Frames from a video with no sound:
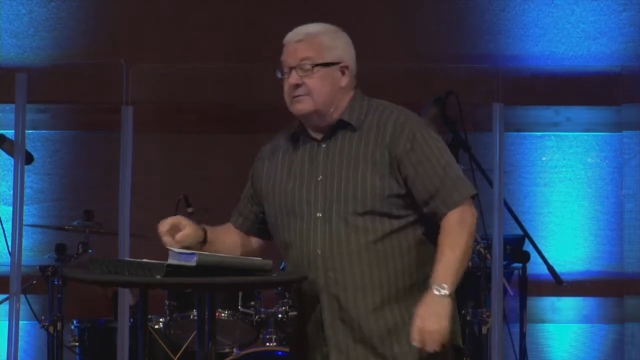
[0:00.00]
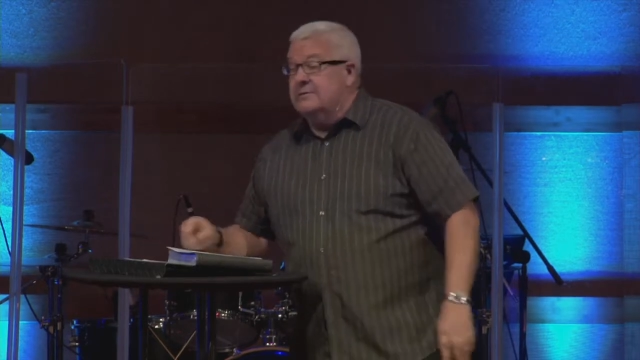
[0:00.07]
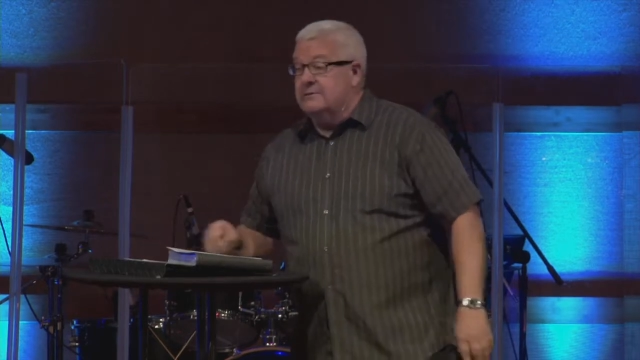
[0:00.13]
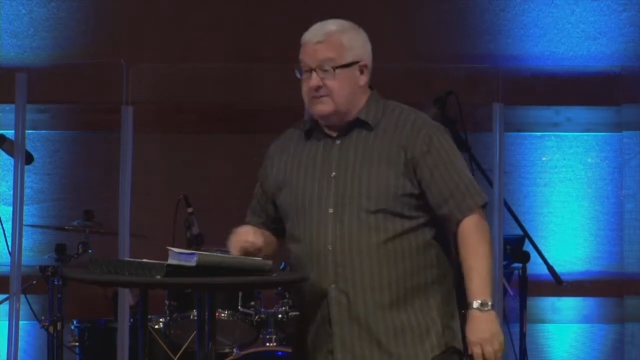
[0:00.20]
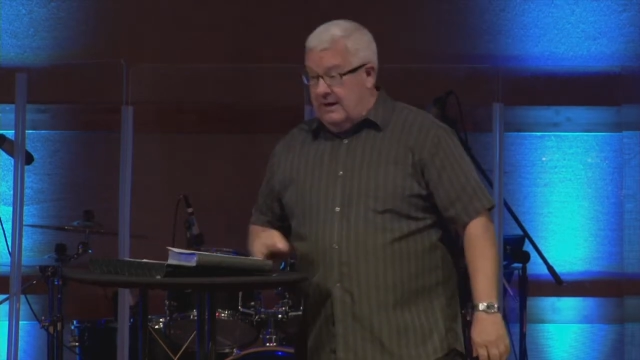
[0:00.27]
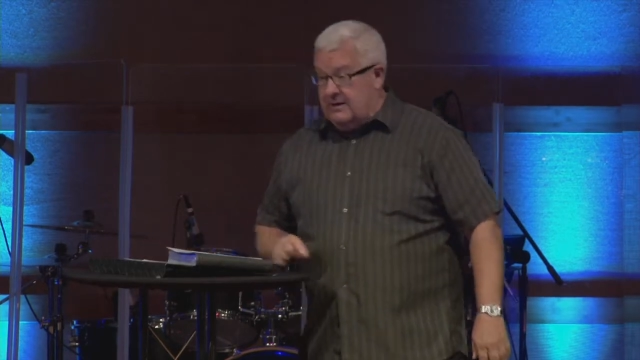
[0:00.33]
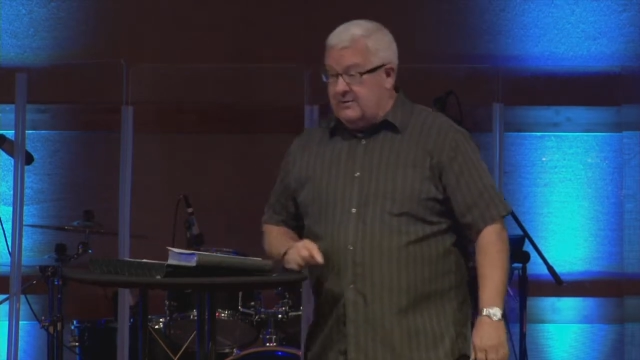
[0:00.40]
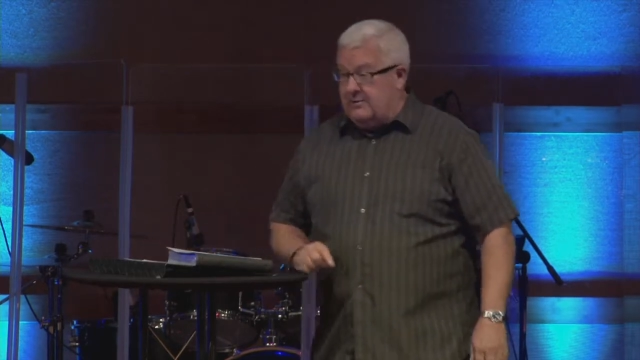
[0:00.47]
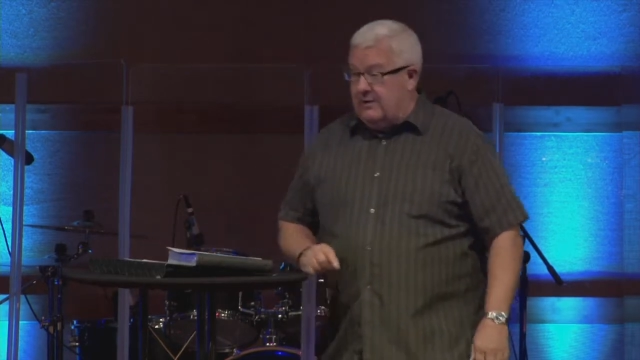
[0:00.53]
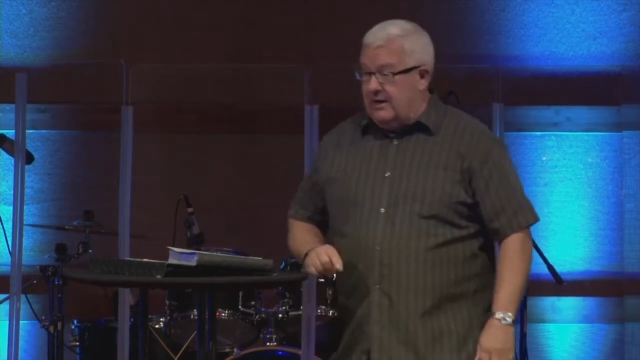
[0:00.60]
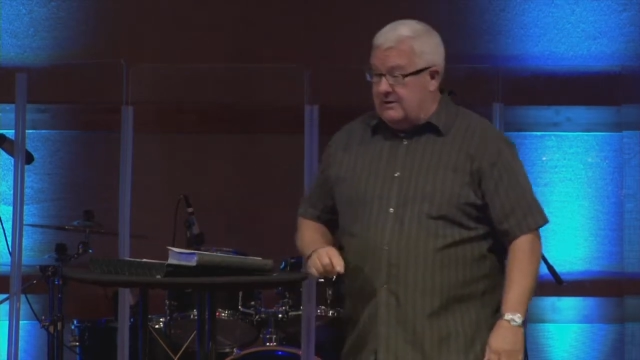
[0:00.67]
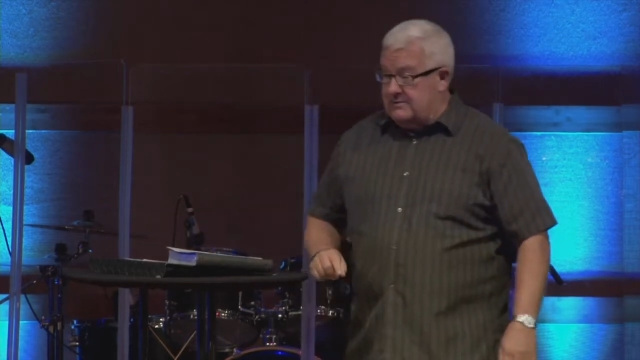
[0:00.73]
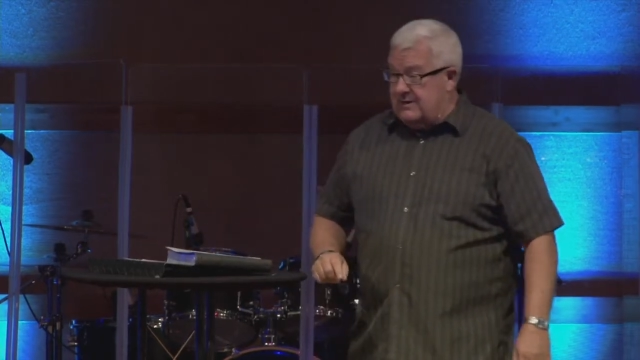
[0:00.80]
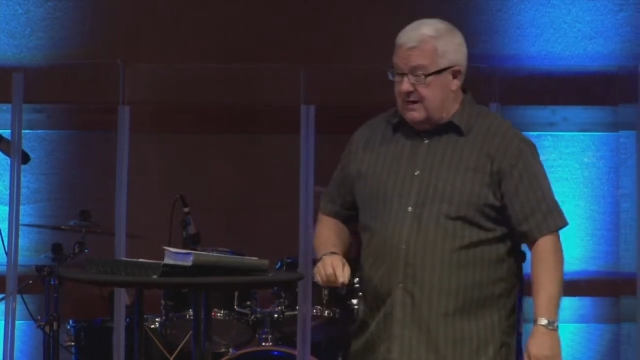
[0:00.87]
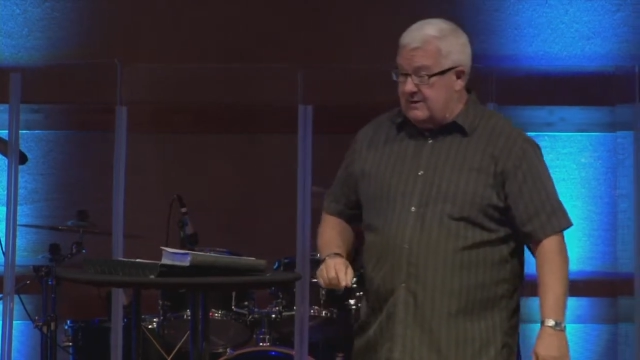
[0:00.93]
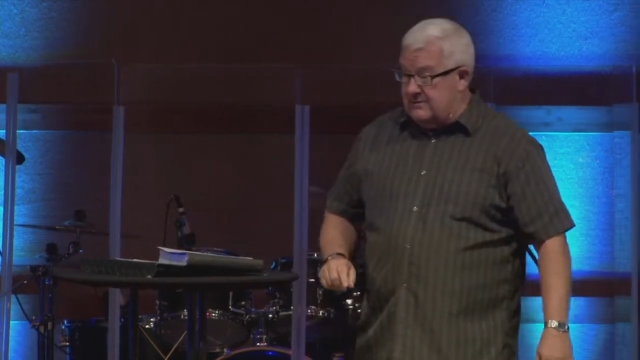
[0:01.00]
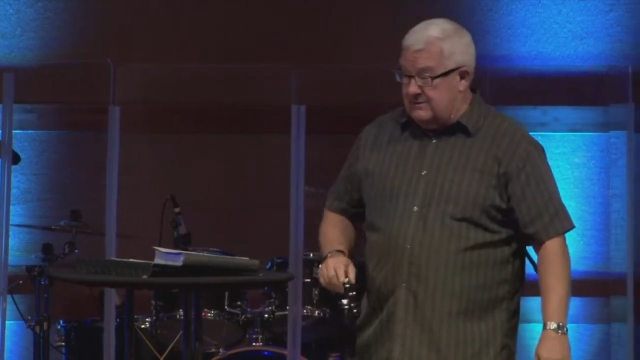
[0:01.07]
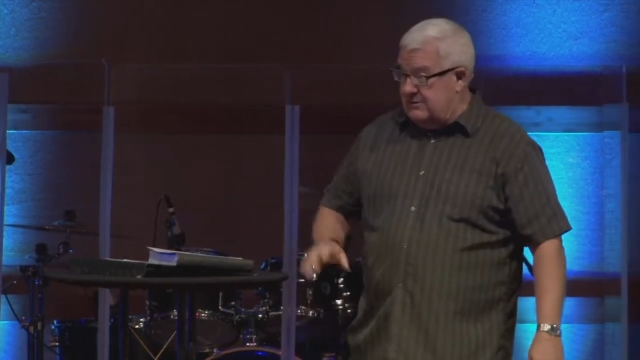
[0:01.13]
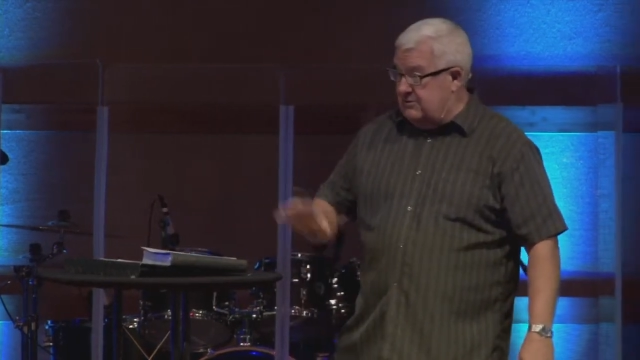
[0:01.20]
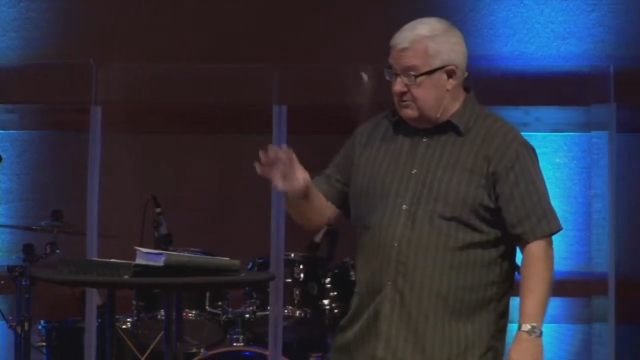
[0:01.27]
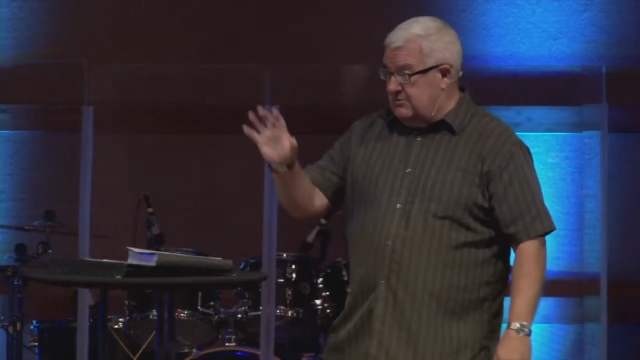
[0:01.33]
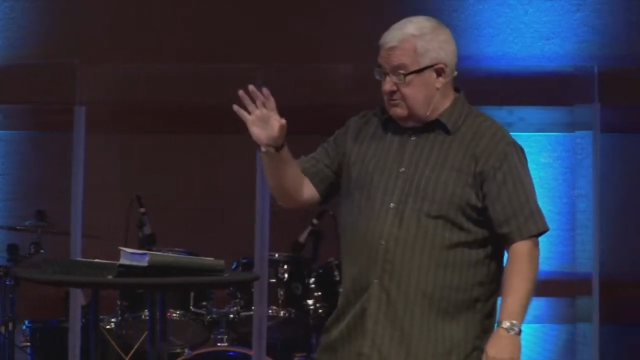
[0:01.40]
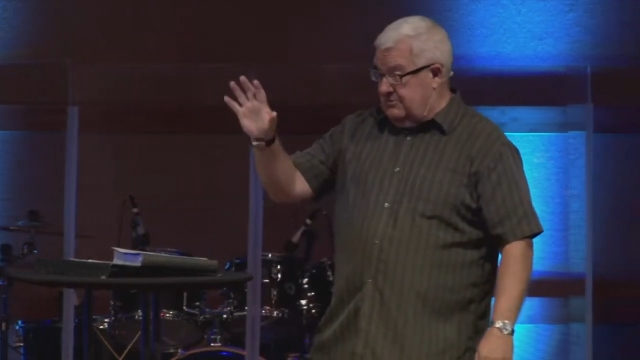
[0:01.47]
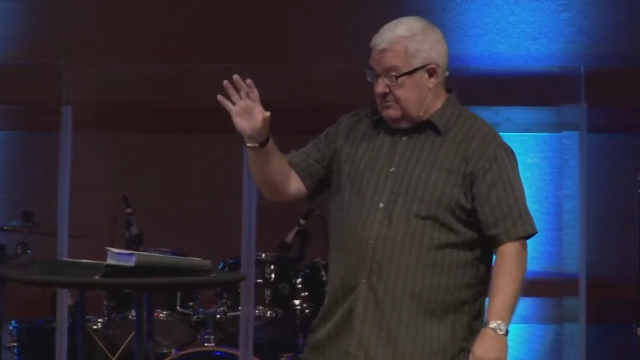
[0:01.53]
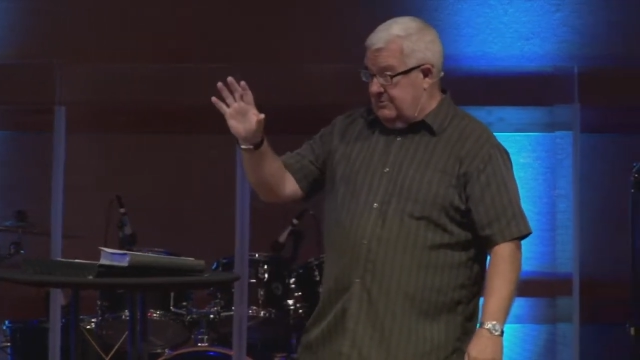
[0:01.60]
Is that correct, science teachers?